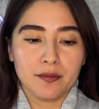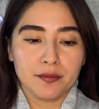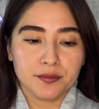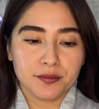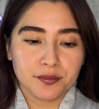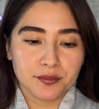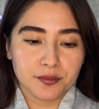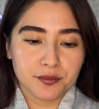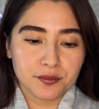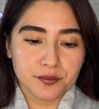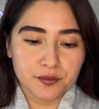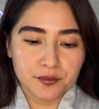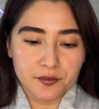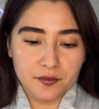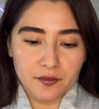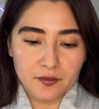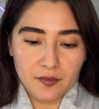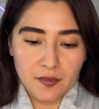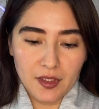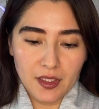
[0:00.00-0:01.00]

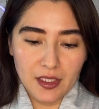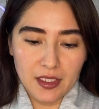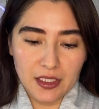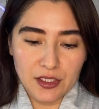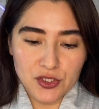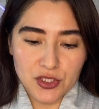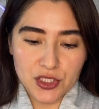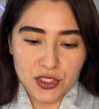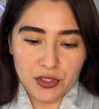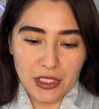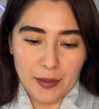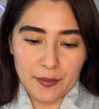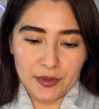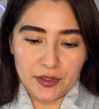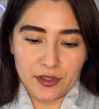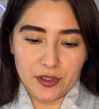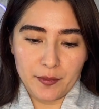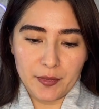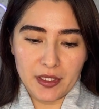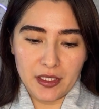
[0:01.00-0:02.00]
And I'll just grab a
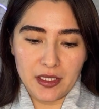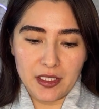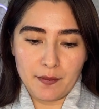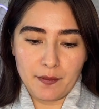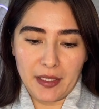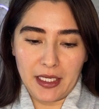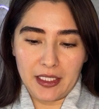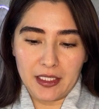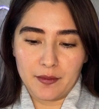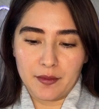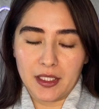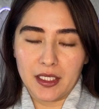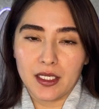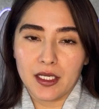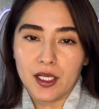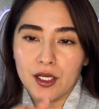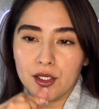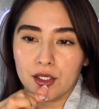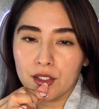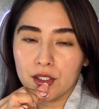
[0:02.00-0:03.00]
little bit on the back of my
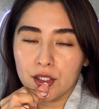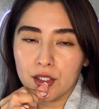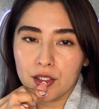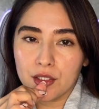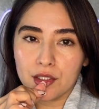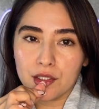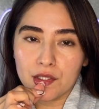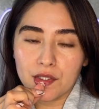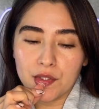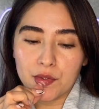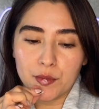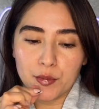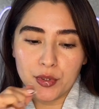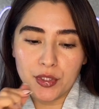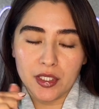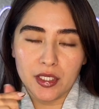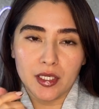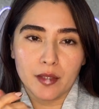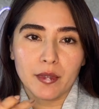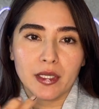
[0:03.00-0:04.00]
nail and
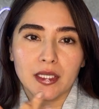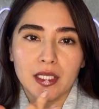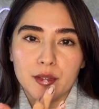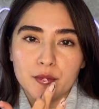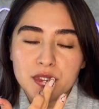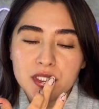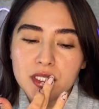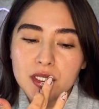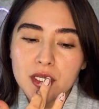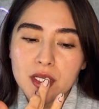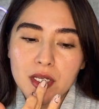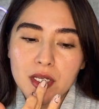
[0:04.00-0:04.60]
put it on my lips.